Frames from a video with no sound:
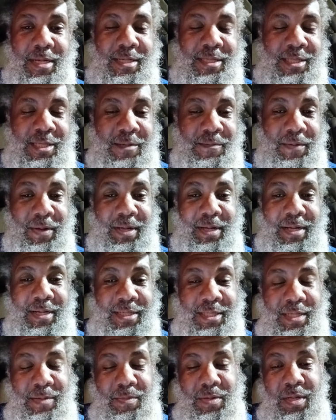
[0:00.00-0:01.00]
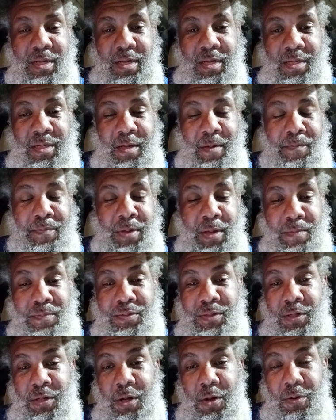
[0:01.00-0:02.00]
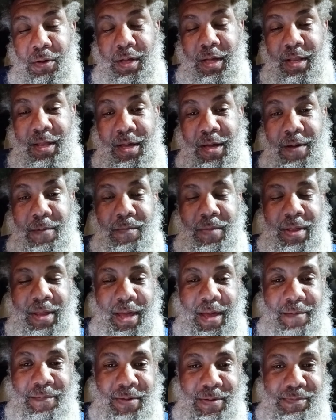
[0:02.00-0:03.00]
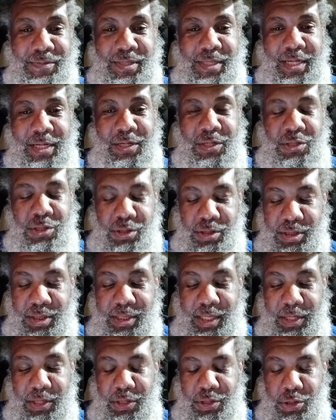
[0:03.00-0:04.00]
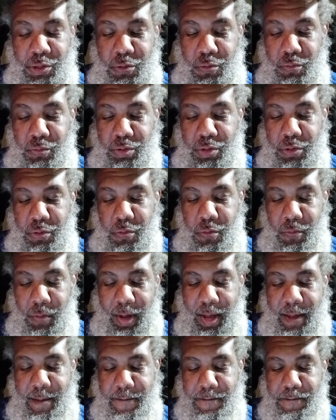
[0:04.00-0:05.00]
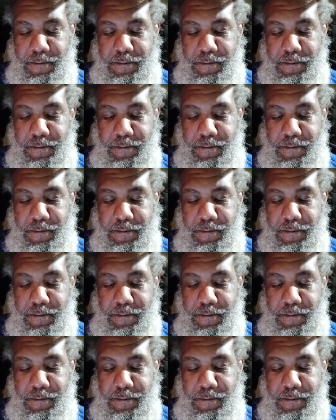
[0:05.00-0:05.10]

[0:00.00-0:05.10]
see if I can get some of your peeps to go get him and have him sing the tune to you, right?